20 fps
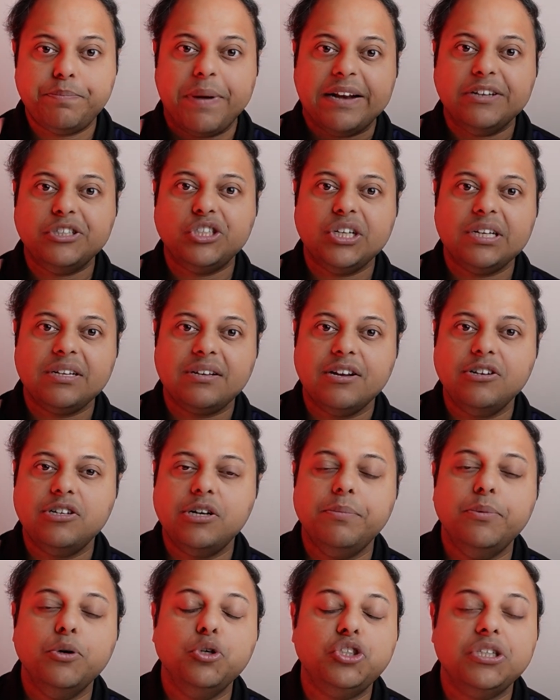pension
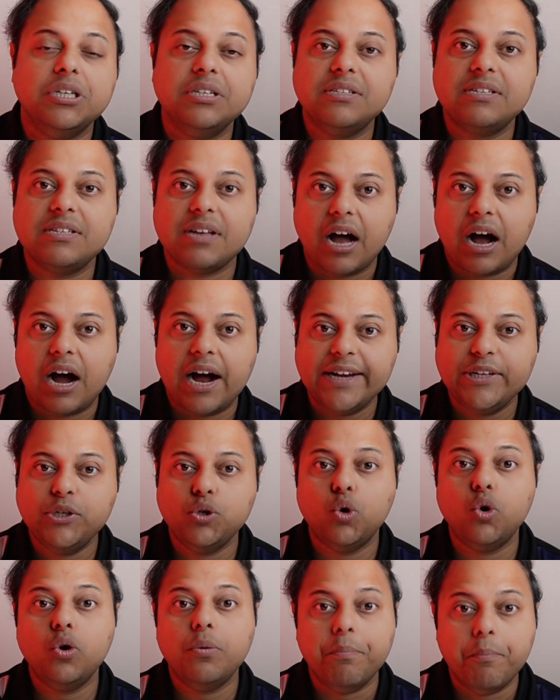contributions are
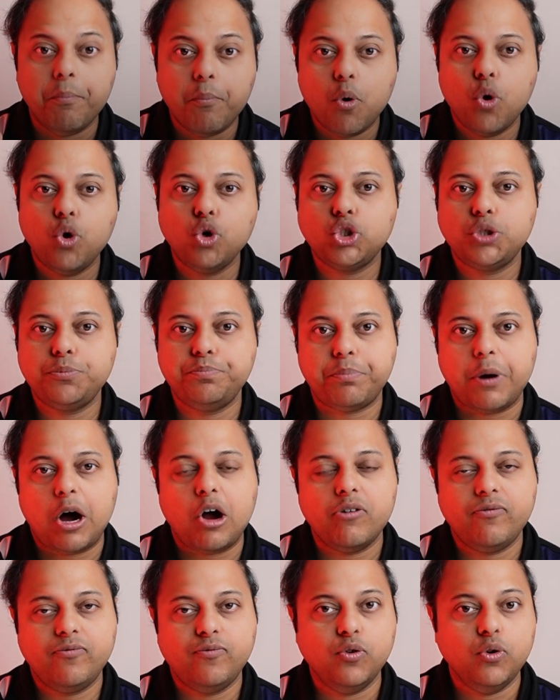your most
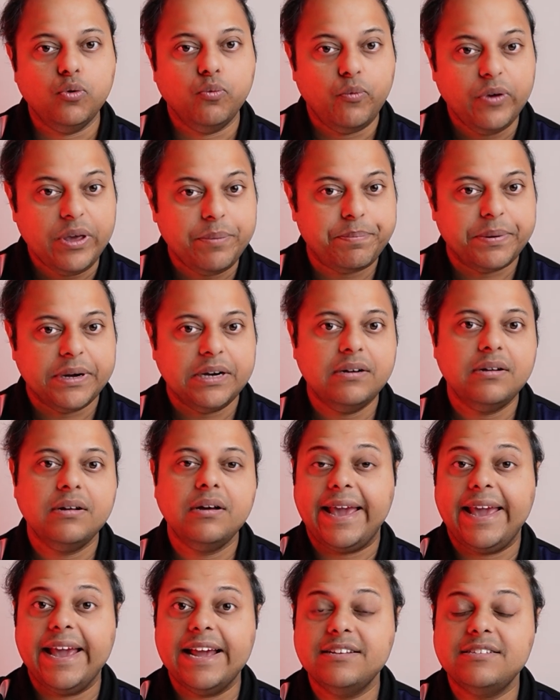powerful weapon
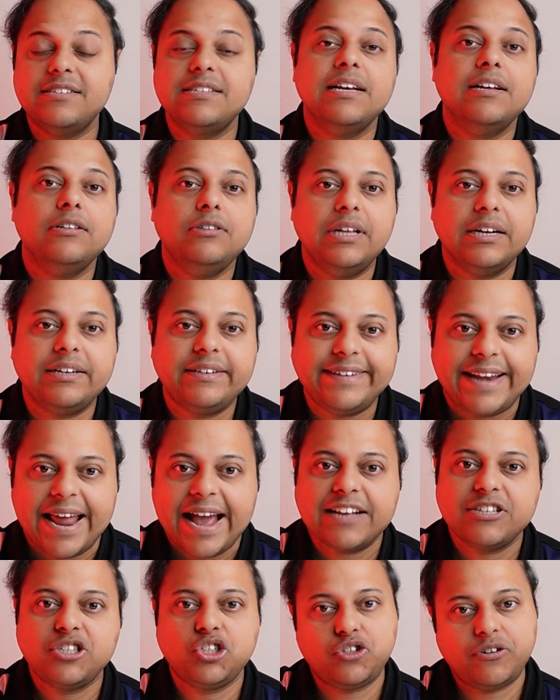against the
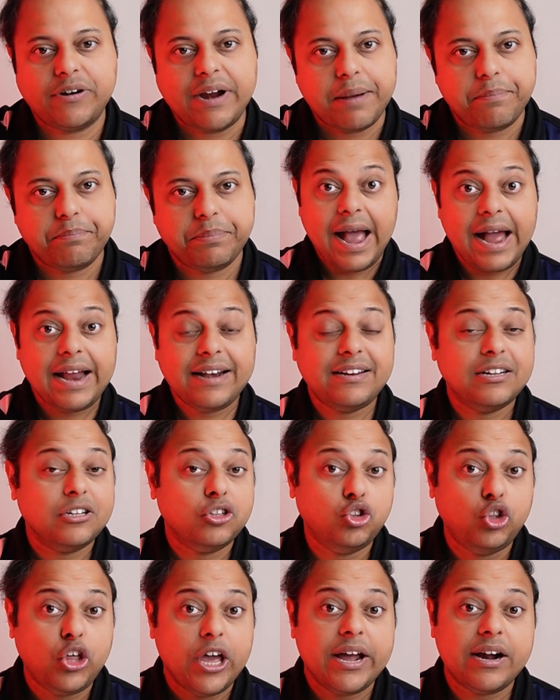tax trap, and
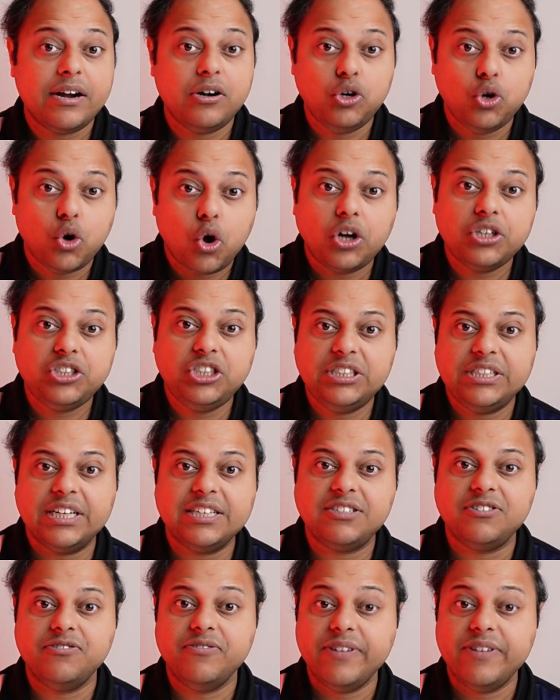they are not just